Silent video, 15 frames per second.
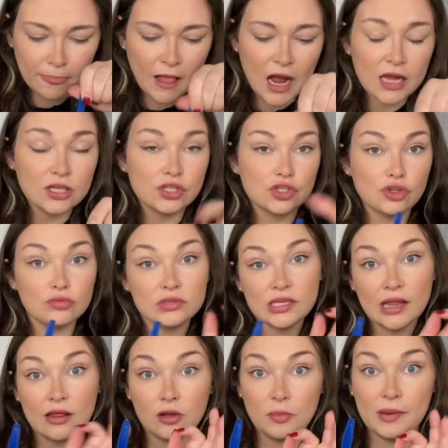I assumed
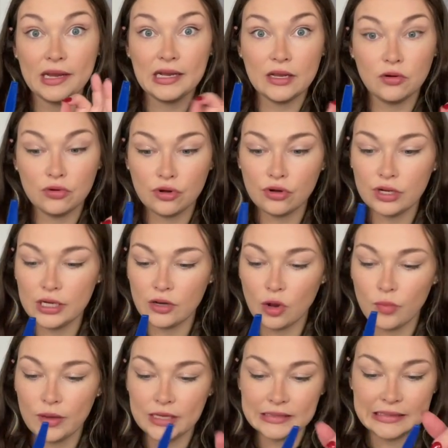that there would be little cookie dough
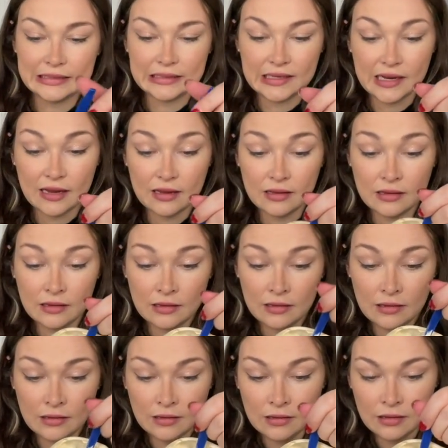pieces in it,
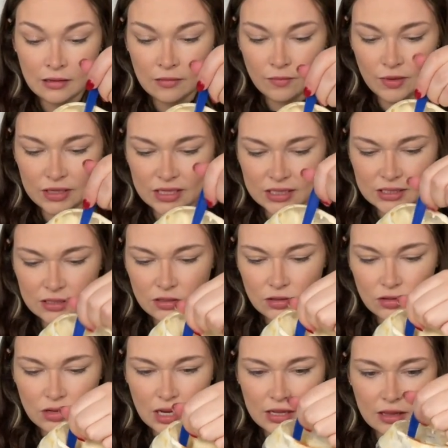but it doesn't
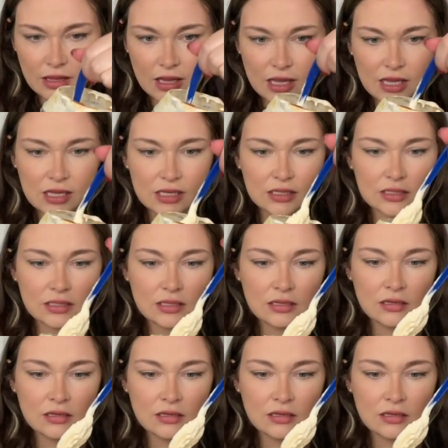look like there is.